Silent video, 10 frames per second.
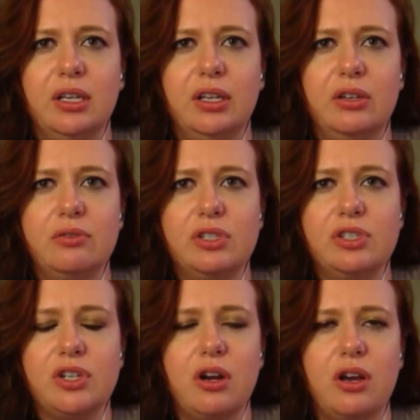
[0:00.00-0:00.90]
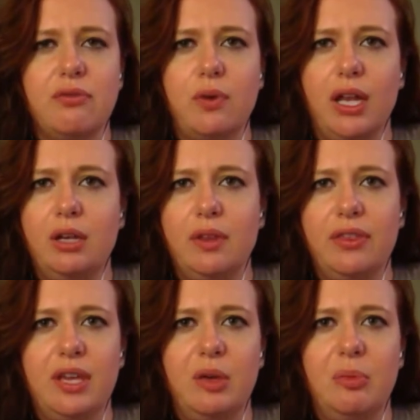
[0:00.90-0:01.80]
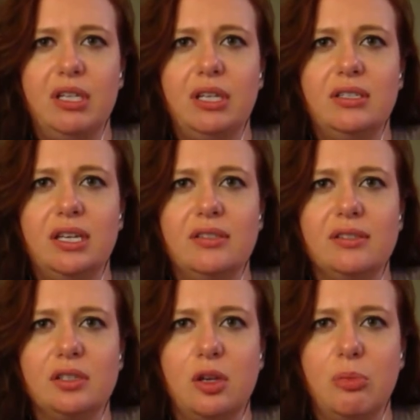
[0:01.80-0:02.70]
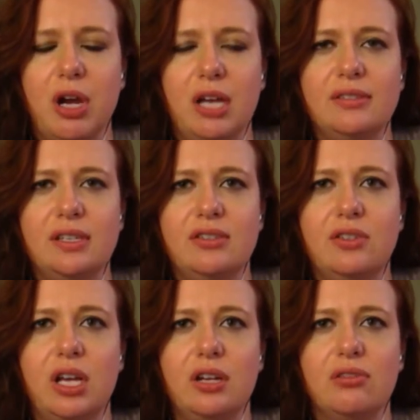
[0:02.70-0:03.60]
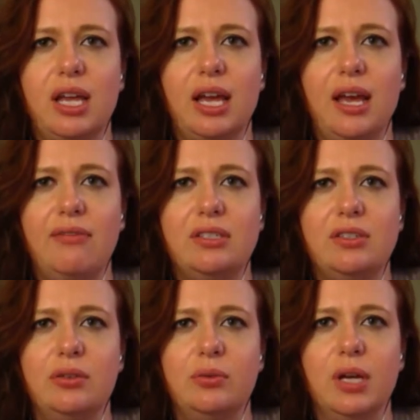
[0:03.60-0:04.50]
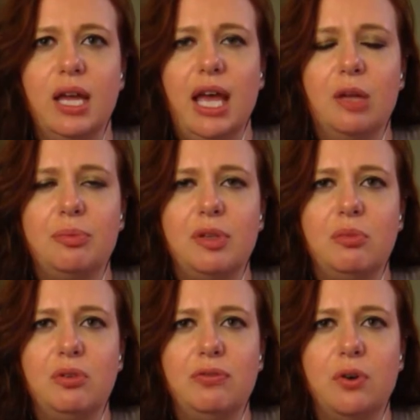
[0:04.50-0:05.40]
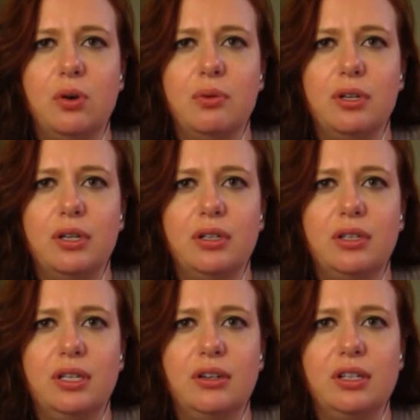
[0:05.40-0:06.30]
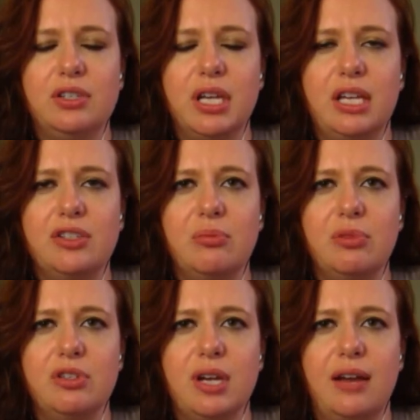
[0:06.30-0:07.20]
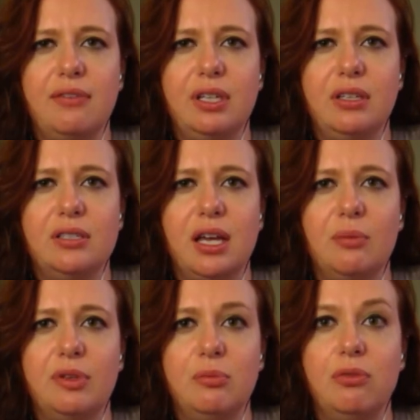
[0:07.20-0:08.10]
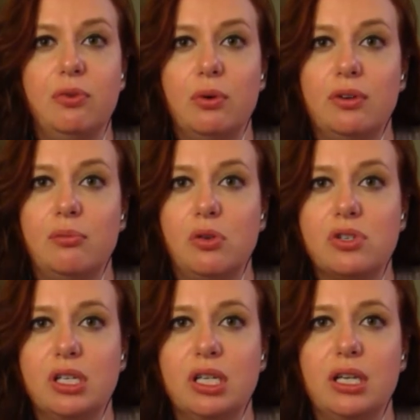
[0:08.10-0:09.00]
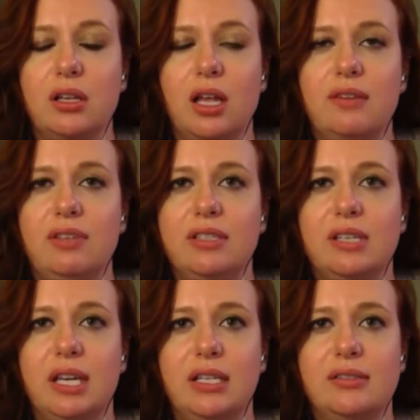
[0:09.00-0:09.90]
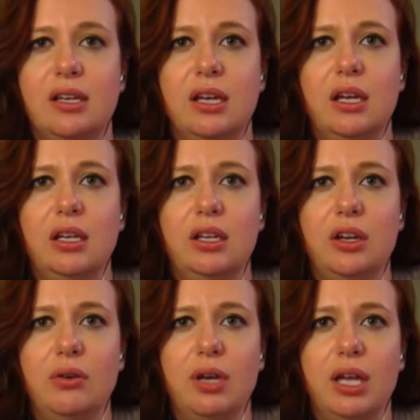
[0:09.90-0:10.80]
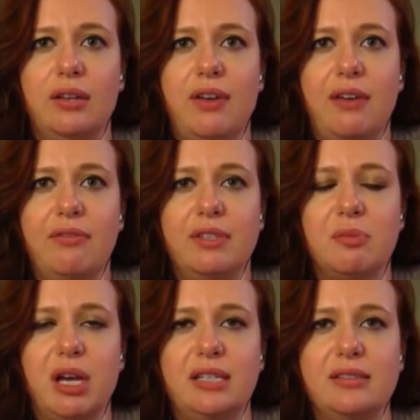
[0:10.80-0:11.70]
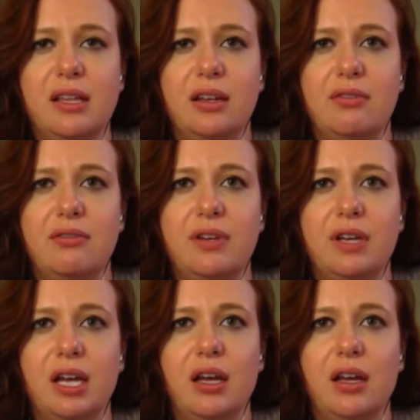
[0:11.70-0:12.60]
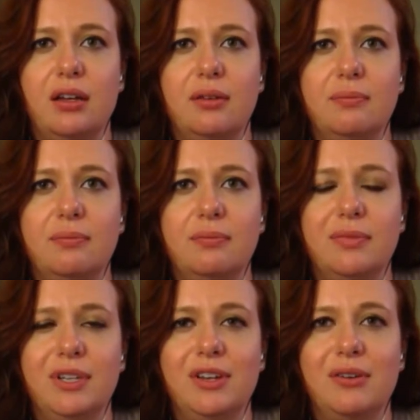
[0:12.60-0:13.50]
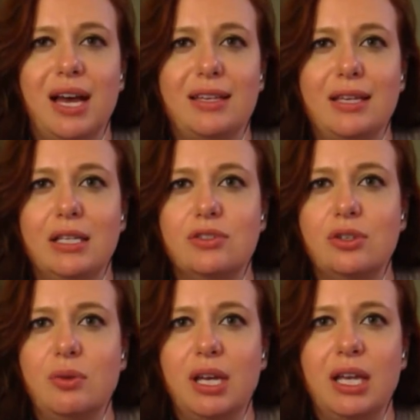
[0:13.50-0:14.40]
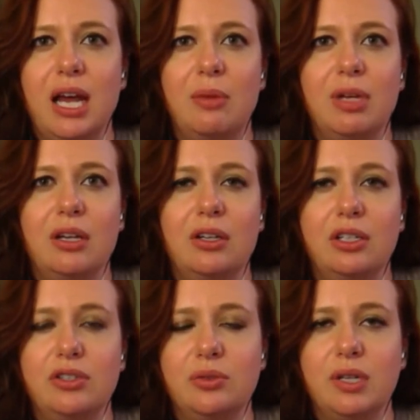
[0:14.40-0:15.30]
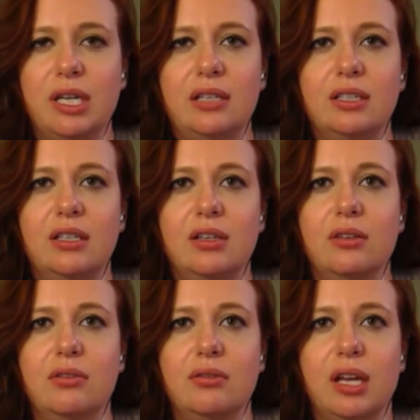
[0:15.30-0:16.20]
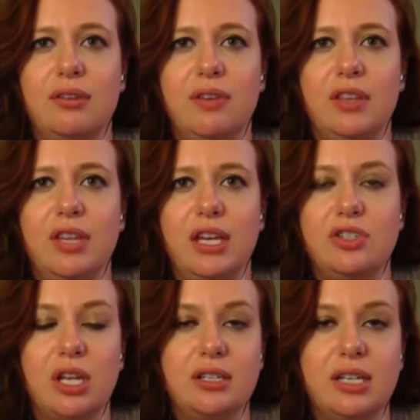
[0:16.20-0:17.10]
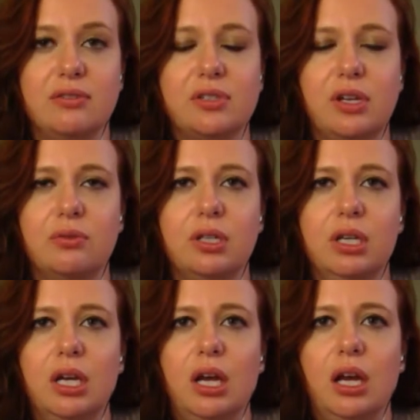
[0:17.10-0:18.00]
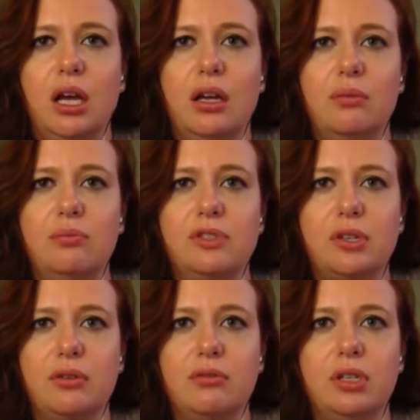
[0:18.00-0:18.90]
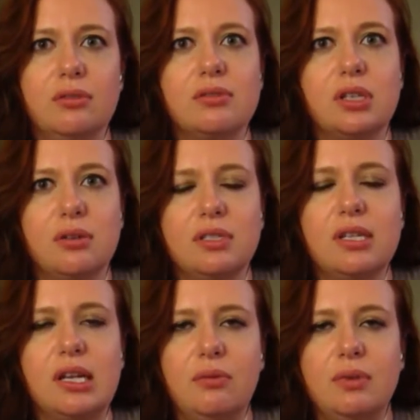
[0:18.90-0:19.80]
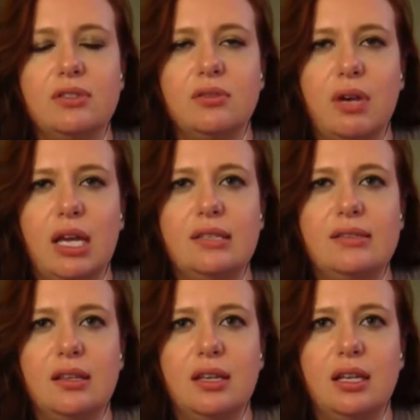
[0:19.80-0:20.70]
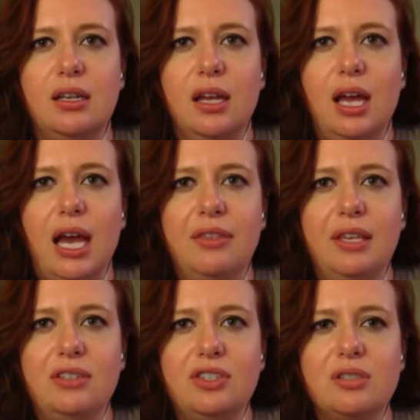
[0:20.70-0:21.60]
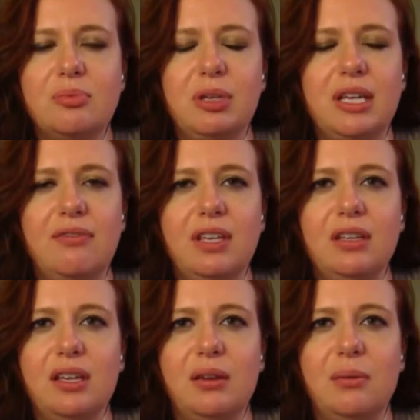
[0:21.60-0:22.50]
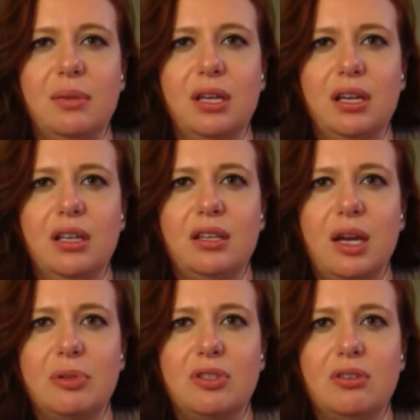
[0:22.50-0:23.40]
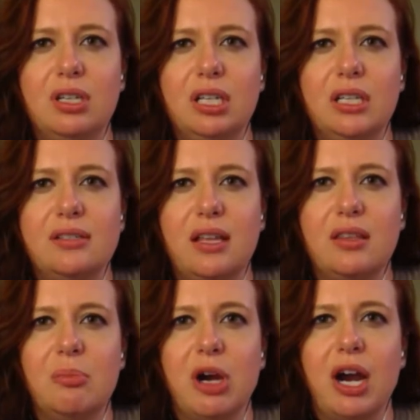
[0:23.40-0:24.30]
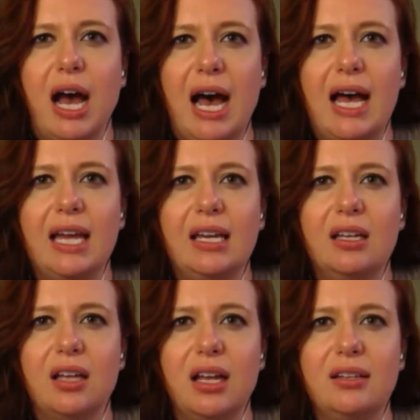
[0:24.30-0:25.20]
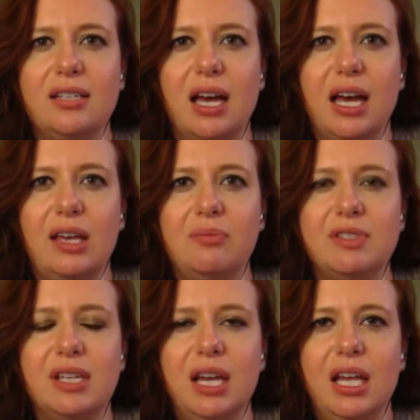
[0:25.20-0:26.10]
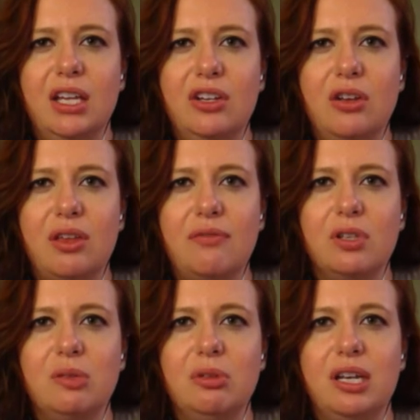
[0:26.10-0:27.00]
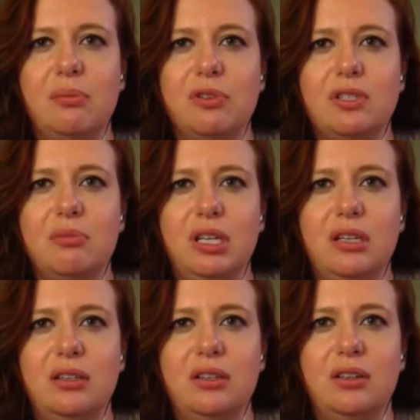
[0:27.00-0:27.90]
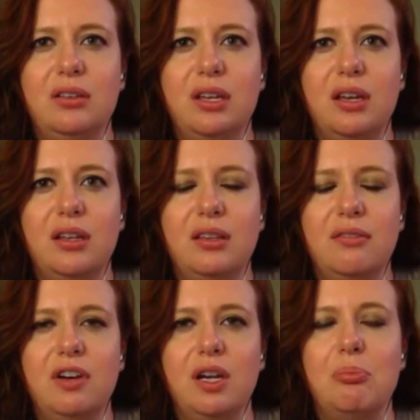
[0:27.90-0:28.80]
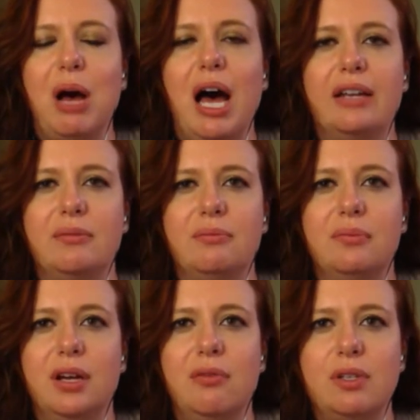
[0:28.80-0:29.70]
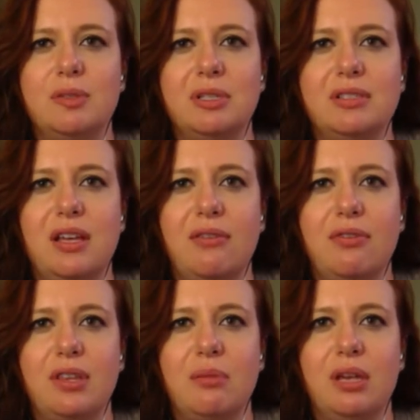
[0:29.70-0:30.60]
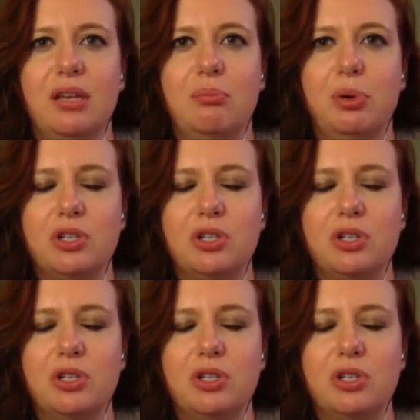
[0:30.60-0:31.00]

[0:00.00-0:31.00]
you know just start off running with them it, it takes a slow process you're not only having to help them move forward in their education but you're having to help them move forward emotionally a lot of these kids you know kind of have this mindset of um, you know i can't do it i'm not going to do it and then they'll kind of hit that shutdown zone um, so you know slow and steady wins the race and then i think just giving them the opportunity to set the bar high a lot of times you know they've only been able to meet the the very bottom of what's been set for them and